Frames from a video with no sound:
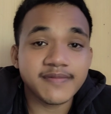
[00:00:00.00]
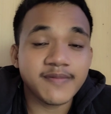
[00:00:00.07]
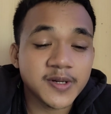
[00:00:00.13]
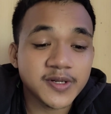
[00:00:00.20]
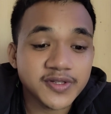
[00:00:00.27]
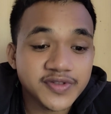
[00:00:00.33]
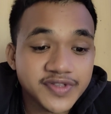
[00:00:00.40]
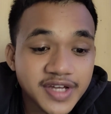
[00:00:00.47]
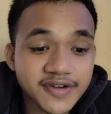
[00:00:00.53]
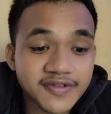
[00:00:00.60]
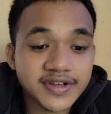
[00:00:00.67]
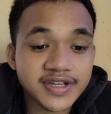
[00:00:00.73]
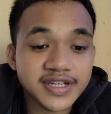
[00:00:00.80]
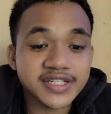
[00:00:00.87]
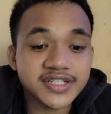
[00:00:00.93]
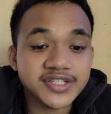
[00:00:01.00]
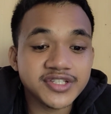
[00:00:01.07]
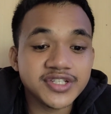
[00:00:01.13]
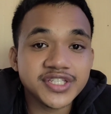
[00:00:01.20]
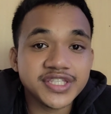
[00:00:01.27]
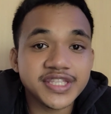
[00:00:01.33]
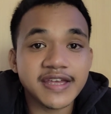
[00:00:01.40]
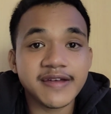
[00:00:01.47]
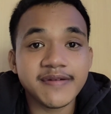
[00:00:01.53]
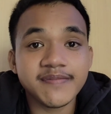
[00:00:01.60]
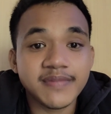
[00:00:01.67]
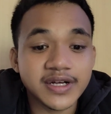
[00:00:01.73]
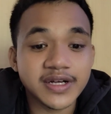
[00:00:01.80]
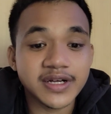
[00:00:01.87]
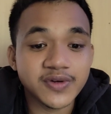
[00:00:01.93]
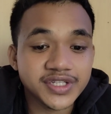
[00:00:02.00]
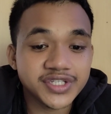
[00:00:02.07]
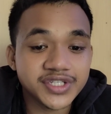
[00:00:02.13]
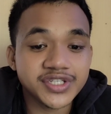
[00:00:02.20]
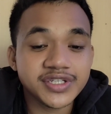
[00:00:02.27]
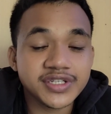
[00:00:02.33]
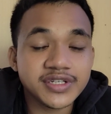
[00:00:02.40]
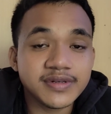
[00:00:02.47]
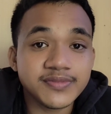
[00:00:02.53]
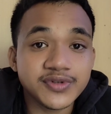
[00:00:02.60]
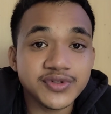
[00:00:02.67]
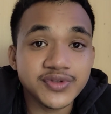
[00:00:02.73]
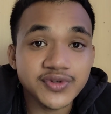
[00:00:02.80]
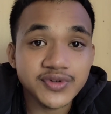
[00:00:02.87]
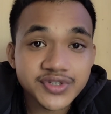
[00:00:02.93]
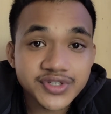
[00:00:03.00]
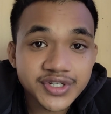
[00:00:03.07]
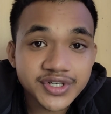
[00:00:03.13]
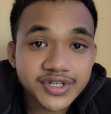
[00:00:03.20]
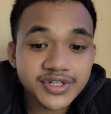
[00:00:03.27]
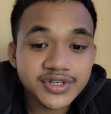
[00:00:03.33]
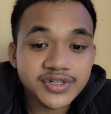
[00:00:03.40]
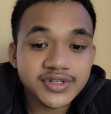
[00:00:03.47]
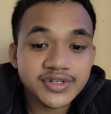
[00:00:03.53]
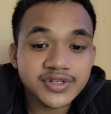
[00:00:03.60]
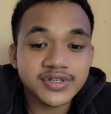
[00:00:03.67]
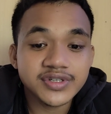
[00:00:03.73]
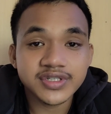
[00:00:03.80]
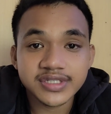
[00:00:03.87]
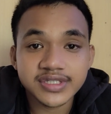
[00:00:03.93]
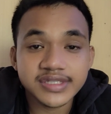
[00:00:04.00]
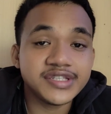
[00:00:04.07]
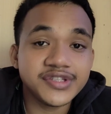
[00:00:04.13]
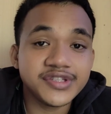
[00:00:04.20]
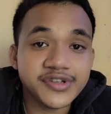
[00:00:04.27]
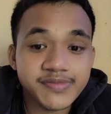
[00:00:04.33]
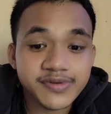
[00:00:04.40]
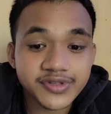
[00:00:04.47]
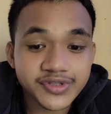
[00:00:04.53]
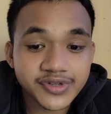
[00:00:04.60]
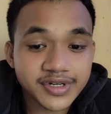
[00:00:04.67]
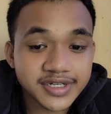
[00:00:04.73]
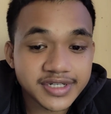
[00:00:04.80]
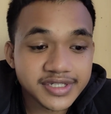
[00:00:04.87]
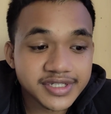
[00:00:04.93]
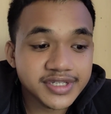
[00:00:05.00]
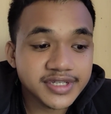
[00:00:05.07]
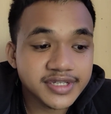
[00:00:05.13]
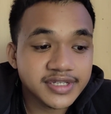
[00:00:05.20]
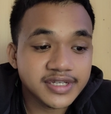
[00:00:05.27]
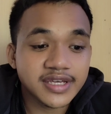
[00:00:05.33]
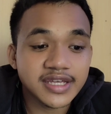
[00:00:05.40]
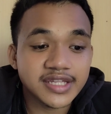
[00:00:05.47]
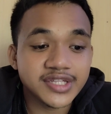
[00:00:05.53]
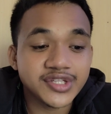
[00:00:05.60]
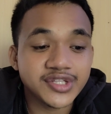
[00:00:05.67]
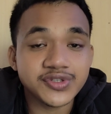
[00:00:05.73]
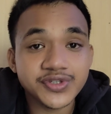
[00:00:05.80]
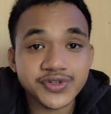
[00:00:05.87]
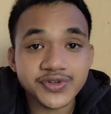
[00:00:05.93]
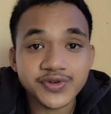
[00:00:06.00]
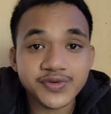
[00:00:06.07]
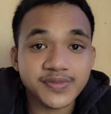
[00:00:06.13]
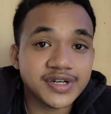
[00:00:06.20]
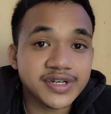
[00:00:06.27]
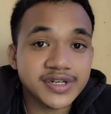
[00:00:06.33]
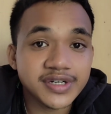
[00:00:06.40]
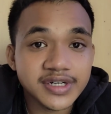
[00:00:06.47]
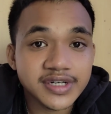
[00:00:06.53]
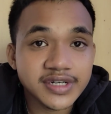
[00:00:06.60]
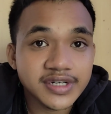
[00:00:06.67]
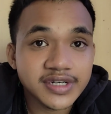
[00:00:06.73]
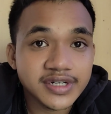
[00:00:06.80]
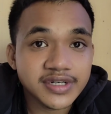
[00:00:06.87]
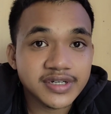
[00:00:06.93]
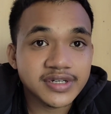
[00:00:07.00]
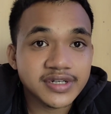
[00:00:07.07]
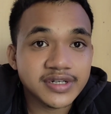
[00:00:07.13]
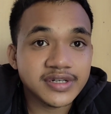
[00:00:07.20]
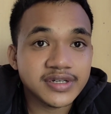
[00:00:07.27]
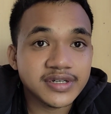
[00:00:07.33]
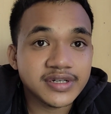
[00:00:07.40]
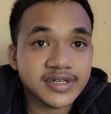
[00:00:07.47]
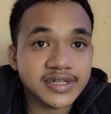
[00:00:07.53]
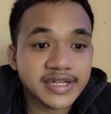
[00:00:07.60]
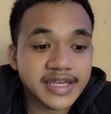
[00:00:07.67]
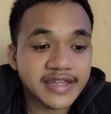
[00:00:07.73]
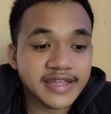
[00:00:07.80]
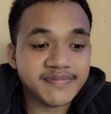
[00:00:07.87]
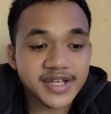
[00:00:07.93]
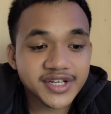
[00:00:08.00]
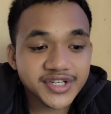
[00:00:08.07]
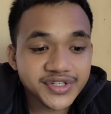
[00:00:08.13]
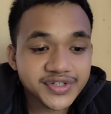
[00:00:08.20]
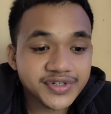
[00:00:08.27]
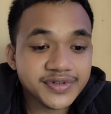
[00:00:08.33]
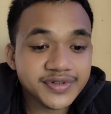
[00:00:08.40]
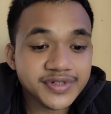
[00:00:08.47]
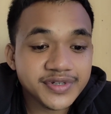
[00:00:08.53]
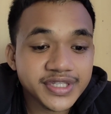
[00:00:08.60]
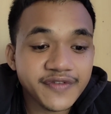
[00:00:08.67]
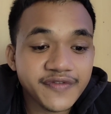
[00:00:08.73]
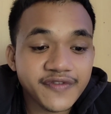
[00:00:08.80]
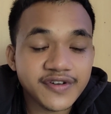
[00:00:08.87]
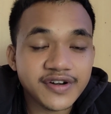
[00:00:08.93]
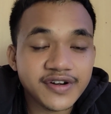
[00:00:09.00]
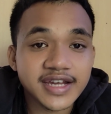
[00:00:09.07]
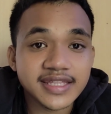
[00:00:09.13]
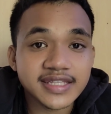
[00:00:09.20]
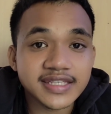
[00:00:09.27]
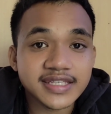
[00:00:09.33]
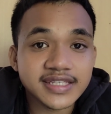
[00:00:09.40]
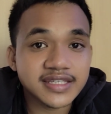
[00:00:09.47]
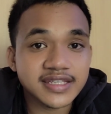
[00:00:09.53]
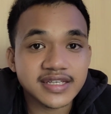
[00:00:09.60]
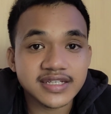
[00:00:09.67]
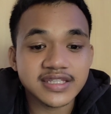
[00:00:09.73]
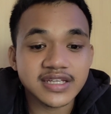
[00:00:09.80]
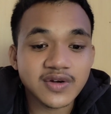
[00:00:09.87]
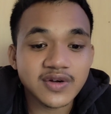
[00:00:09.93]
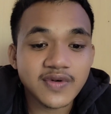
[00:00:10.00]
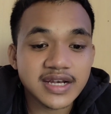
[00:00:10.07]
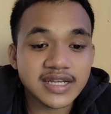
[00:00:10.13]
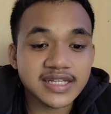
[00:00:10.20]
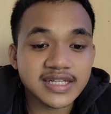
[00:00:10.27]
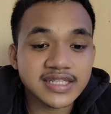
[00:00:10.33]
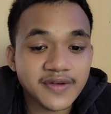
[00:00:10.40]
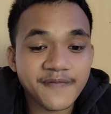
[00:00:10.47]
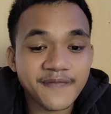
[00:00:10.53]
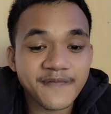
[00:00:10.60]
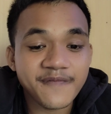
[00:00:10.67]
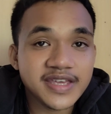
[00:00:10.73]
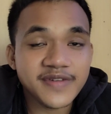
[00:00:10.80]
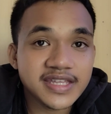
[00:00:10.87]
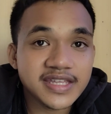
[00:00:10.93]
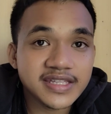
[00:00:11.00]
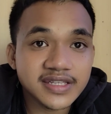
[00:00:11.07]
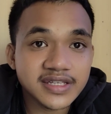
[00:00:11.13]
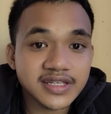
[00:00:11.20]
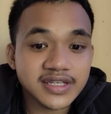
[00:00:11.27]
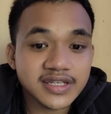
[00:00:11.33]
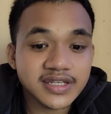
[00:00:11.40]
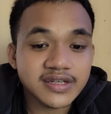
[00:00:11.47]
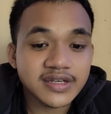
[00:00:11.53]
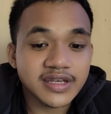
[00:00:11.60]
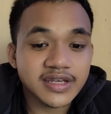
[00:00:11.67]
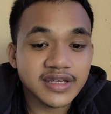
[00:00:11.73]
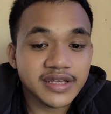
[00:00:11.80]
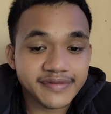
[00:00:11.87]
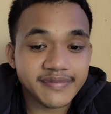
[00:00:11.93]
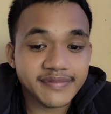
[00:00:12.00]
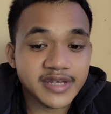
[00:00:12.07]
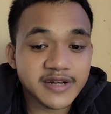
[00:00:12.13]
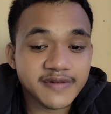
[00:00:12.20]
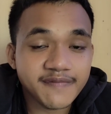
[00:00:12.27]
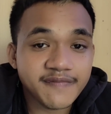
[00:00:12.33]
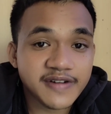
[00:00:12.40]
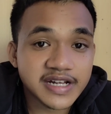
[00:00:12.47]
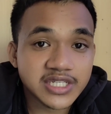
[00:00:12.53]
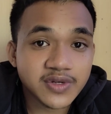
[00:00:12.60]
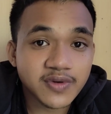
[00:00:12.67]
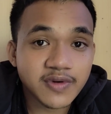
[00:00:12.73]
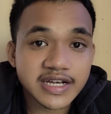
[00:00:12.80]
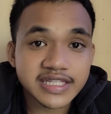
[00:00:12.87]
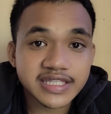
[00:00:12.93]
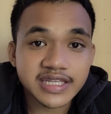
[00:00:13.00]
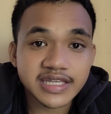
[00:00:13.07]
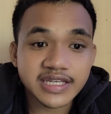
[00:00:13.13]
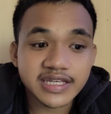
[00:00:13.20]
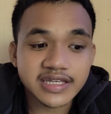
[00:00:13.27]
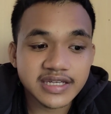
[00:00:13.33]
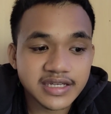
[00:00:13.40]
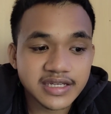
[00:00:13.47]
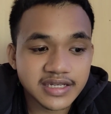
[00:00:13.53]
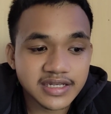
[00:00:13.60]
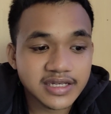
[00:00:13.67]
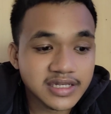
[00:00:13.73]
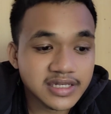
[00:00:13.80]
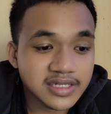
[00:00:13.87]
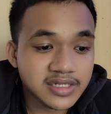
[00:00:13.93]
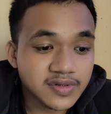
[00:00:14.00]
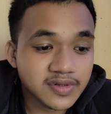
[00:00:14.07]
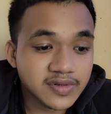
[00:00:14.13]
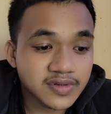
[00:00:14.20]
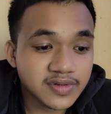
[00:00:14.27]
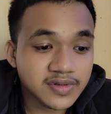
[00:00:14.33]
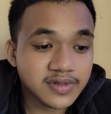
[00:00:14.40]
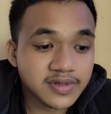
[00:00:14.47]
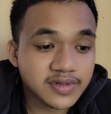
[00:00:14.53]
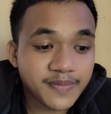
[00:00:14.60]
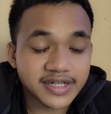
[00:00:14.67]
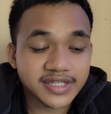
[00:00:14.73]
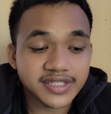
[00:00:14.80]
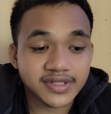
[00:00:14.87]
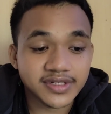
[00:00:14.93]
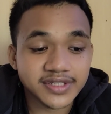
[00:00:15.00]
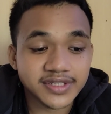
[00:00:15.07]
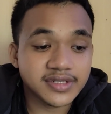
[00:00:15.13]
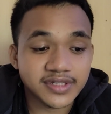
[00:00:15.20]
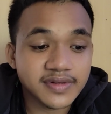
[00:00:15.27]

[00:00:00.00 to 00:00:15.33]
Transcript: voluntary system by which producer, distributors, and consumer can measure difference in the quality of meats and make price quality comparisons.